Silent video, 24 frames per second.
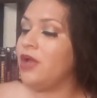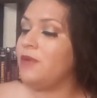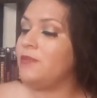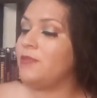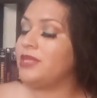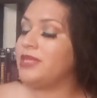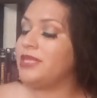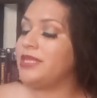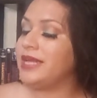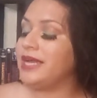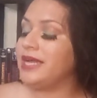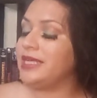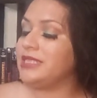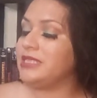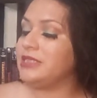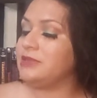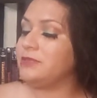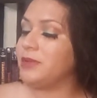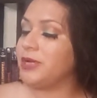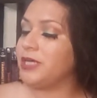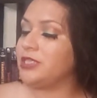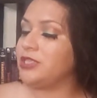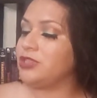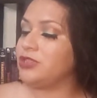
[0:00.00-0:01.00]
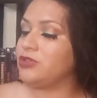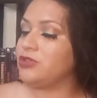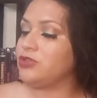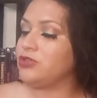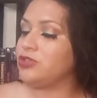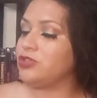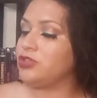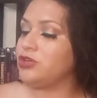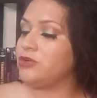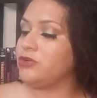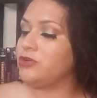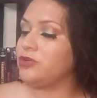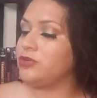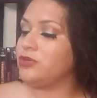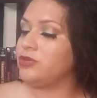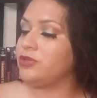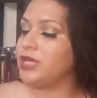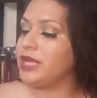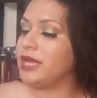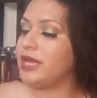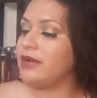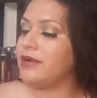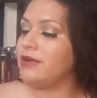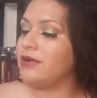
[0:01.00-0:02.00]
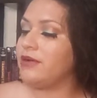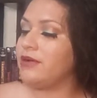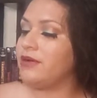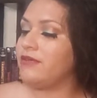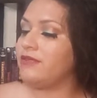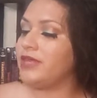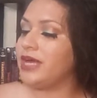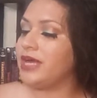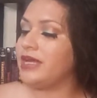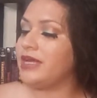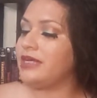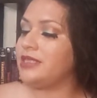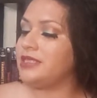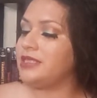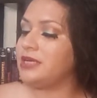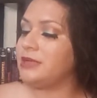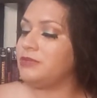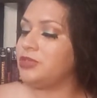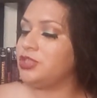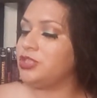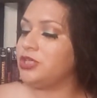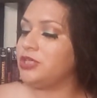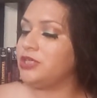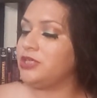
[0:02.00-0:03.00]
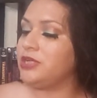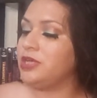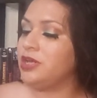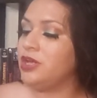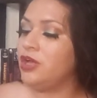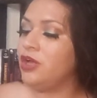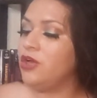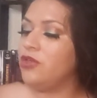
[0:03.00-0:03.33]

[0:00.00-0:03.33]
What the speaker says: But the next spectacle showed her the error of that assumption.